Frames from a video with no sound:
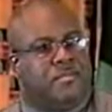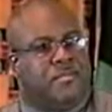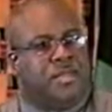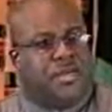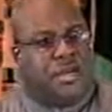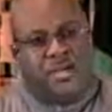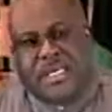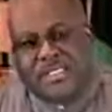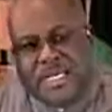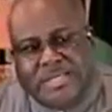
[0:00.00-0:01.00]
Did y'all hear what
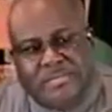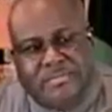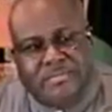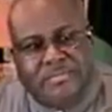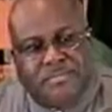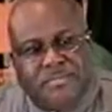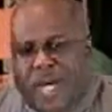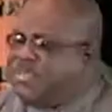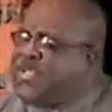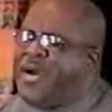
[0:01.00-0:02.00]
I said? Yeah.
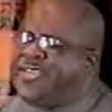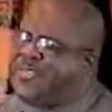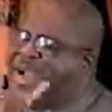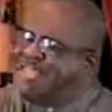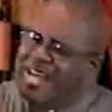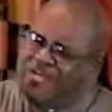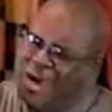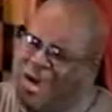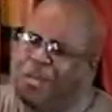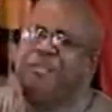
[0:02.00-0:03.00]
I'm sorry, scratch that,
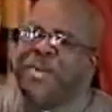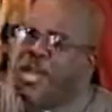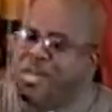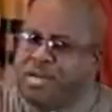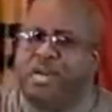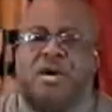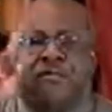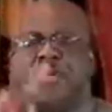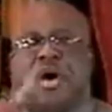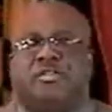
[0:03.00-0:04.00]
wrong.
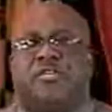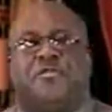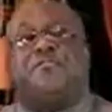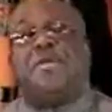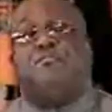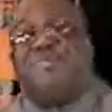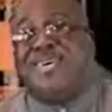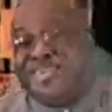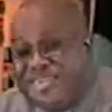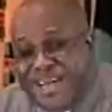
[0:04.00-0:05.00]
$450
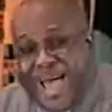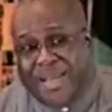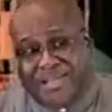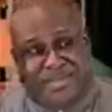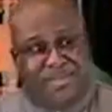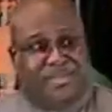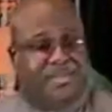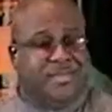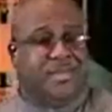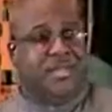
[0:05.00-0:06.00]
million. That
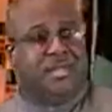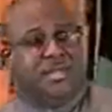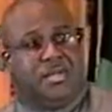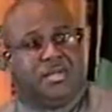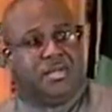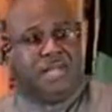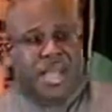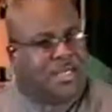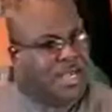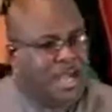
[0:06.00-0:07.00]

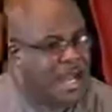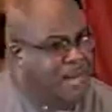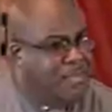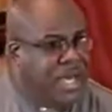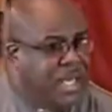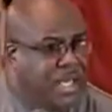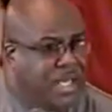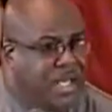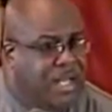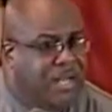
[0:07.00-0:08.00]
is not a lot of money.
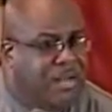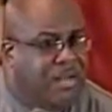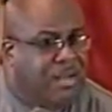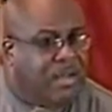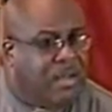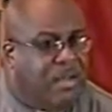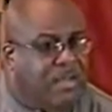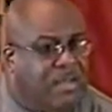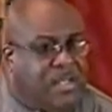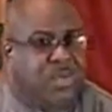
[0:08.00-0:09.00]

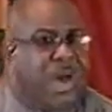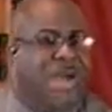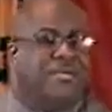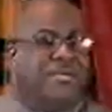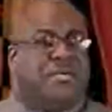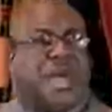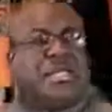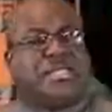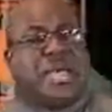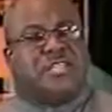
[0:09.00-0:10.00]
So why don't the
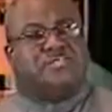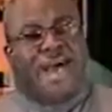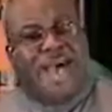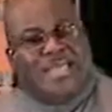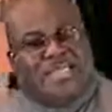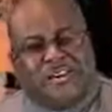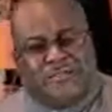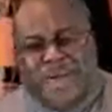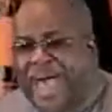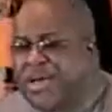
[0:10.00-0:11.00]
United States buy
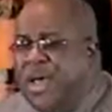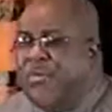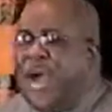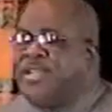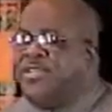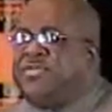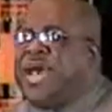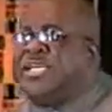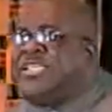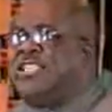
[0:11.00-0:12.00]
itself back? Why don't the
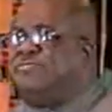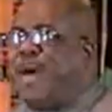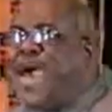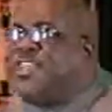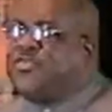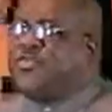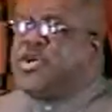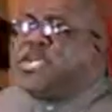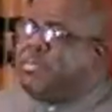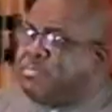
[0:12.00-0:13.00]
United States buy its
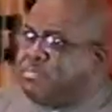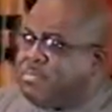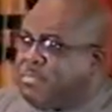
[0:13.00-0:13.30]
freedom?